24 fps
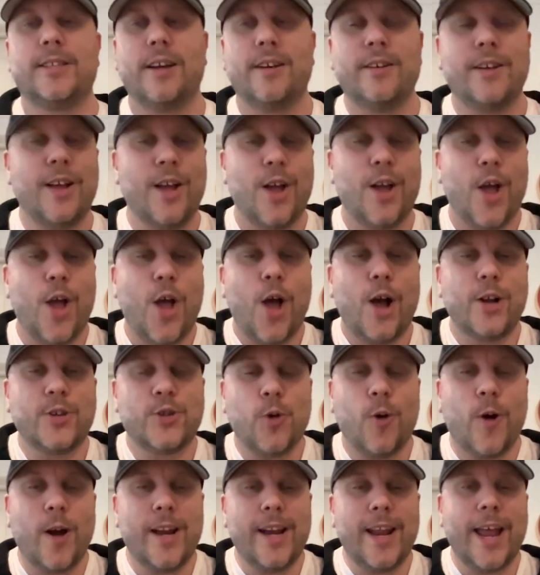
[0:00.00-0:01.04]
So I
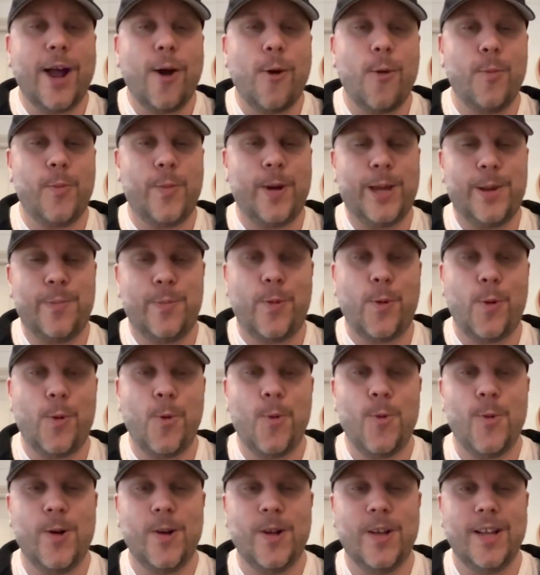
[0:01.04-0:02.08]
try and help
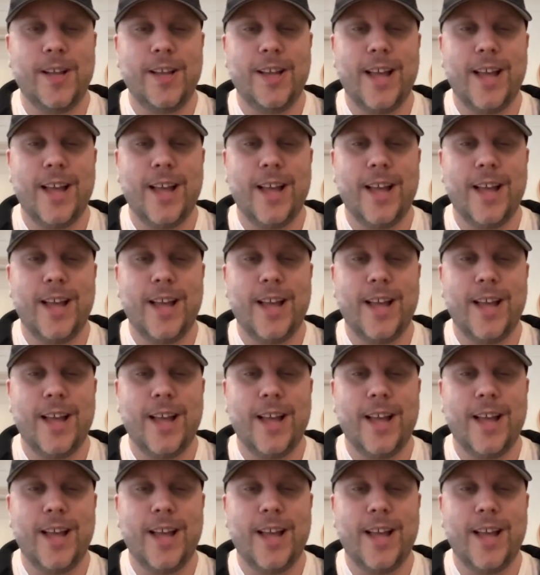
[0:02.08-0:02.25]
people